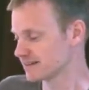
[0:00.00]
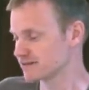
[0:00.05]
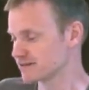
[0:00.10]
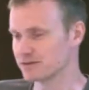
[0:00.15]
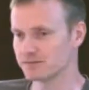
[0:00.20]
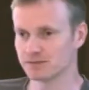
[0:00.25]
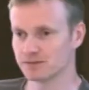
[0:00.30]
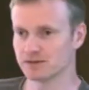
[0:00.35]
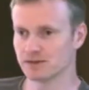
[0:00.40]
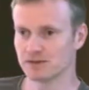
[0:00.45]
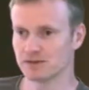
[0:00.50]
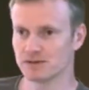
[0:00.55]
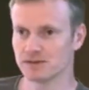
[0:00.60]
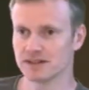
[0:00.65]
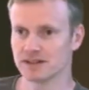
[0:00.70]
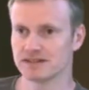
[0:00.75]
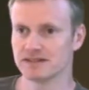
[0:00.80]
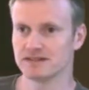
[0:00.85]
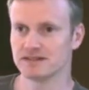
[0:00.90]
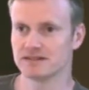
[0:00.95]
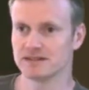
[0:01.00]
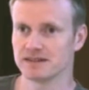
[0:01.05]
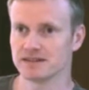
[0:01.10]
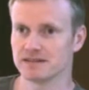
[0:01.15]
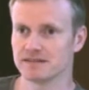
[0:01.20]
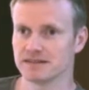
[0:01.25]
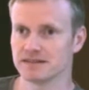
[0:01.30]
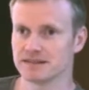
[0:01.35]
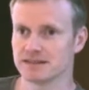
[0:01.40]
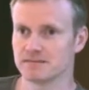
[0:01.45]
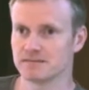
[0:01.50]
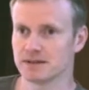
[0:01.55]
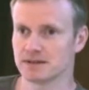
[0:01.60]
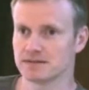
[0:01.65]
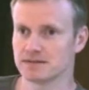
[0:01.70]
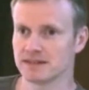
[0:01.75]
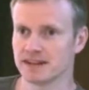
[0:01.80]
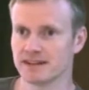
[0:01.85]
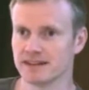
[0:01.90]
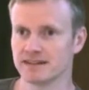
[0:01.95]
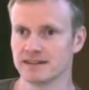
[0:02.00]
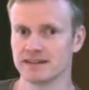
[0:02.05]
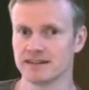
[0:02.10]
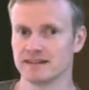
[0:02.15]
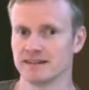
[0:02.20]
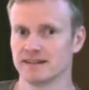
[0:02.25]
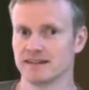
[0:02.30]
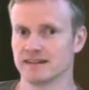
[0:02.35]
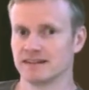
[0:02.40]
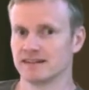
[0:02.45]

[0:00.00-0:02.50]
Drupal.org issue queue that somebody was saying that